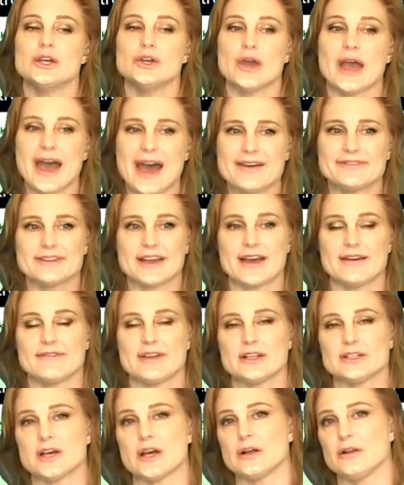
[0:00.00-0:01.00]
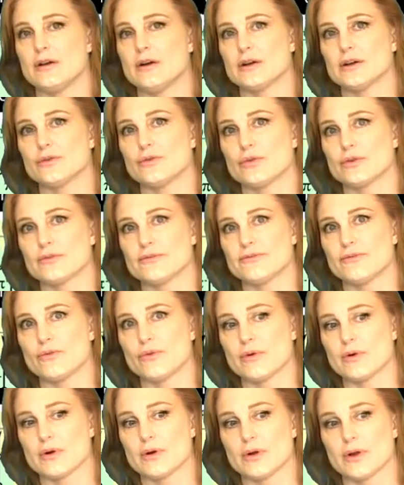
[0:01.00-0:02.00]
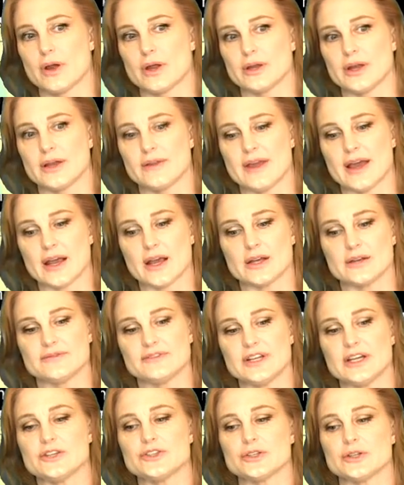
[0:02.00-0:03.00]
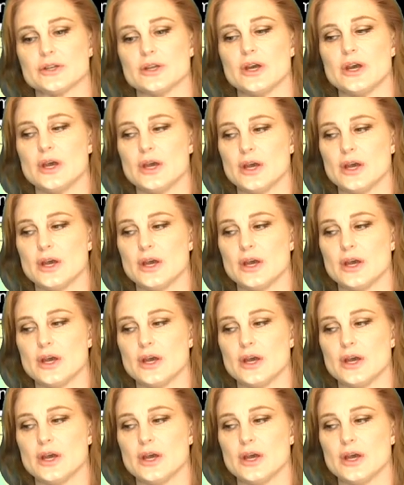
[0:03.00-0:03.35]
You have to have that dialogue in order for, and that kind of tension,